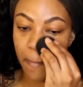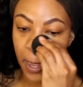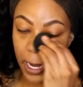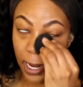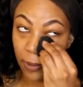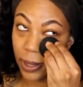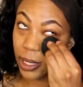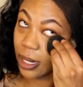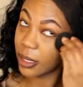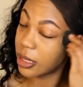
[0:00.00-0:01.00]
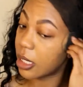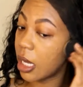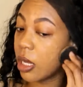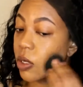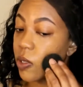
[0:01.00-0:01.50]
And I really like the
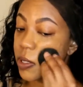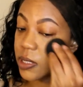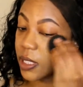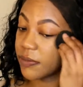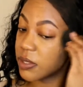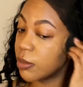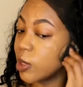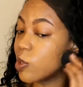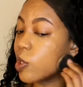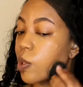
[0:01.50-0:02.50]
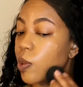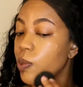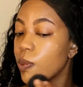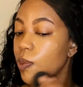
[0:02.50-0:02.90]
color this gives me too.